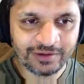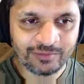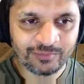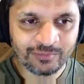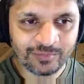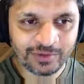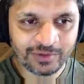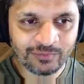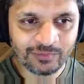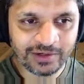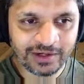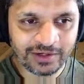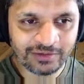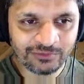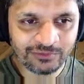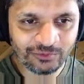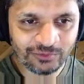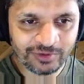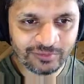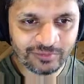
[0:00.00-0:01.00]
But when I
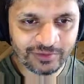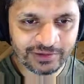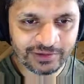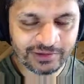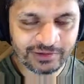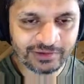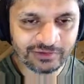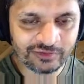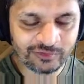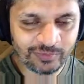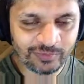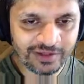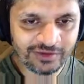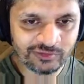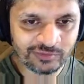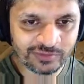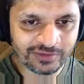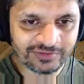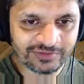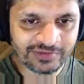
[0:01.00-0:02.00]
talked about the
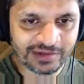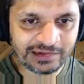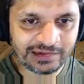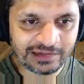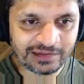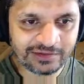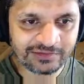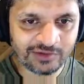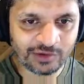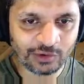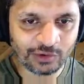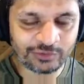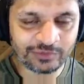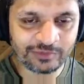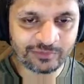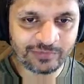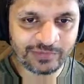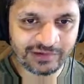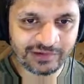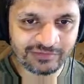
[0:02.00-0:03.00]
displacement, suddenly it's along
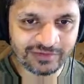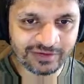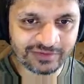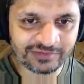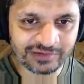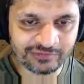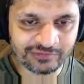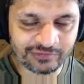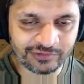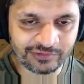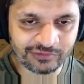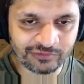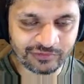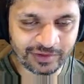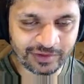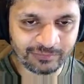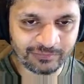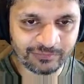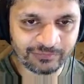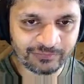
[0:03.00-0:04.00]
the previous reference
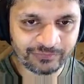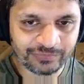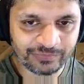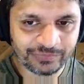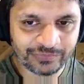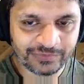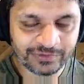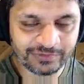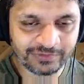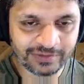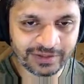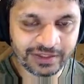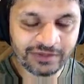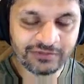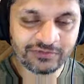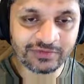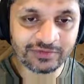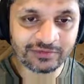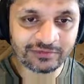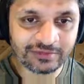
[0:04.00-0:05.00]
frame. Okay,
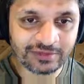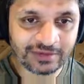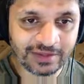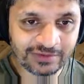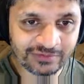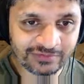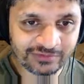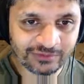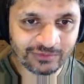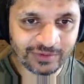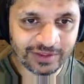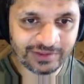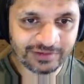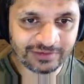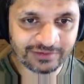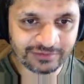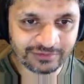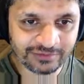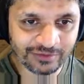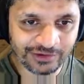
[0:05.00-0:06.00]
so that's quite
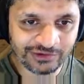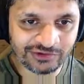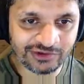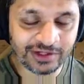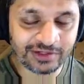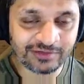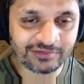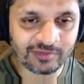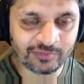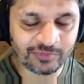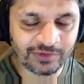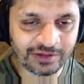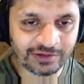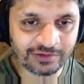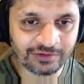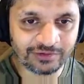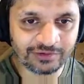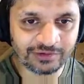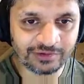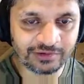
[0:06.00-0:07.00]
a gotcha. It's something
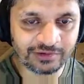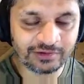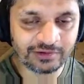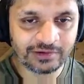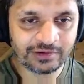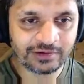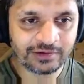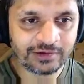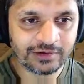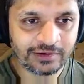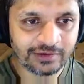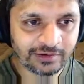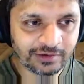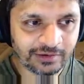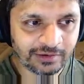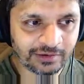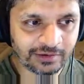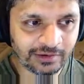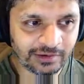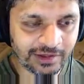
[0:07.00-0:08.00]
you're going
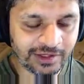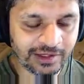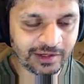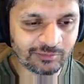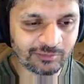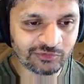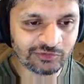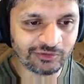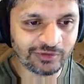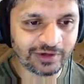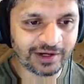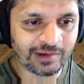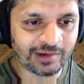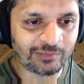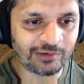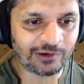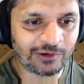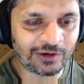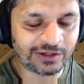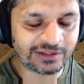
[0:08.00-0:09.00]
to end up screwing
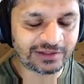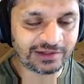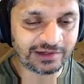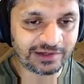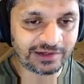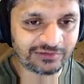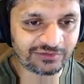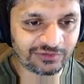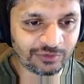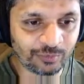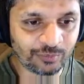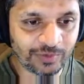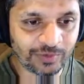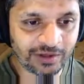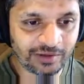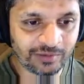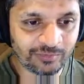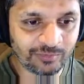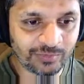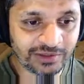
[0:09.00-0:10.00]
up a lot unless you
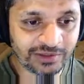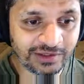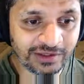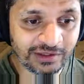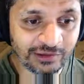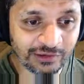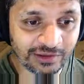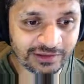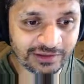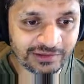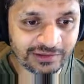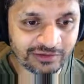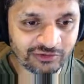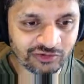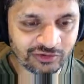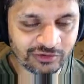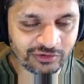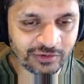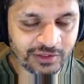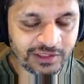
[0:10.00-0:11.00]
pay particular
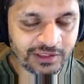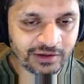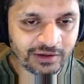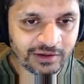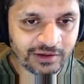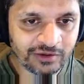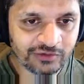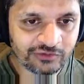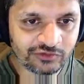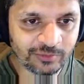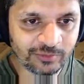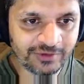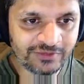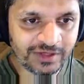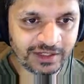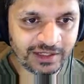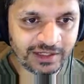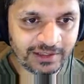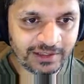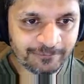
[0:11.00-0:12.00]
attention to it. So
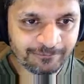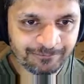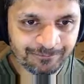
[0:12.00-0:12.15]
basically,